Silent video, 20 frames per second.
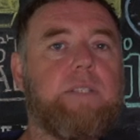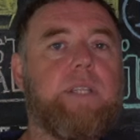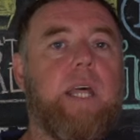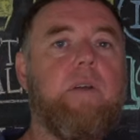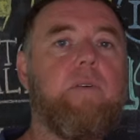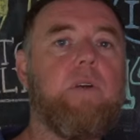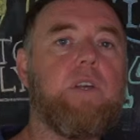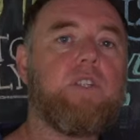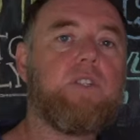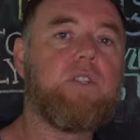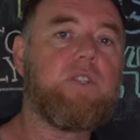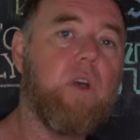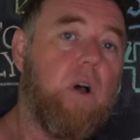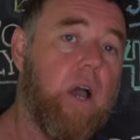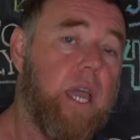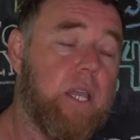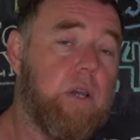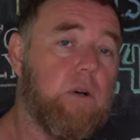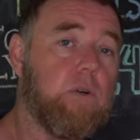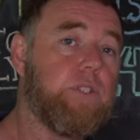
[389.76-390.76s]
there a
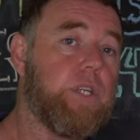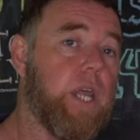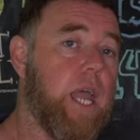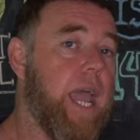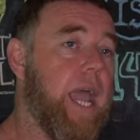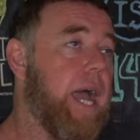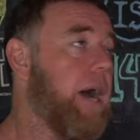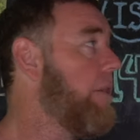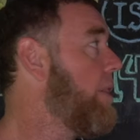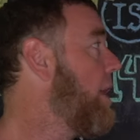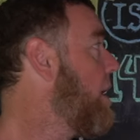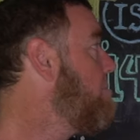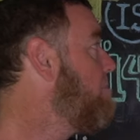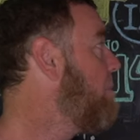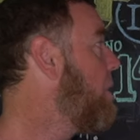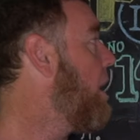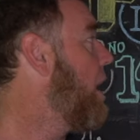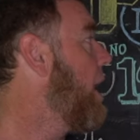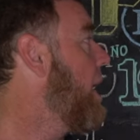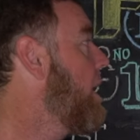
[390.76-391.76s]
cycle to how they
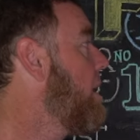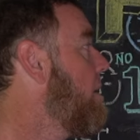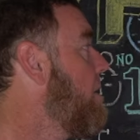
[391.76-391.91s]
buy?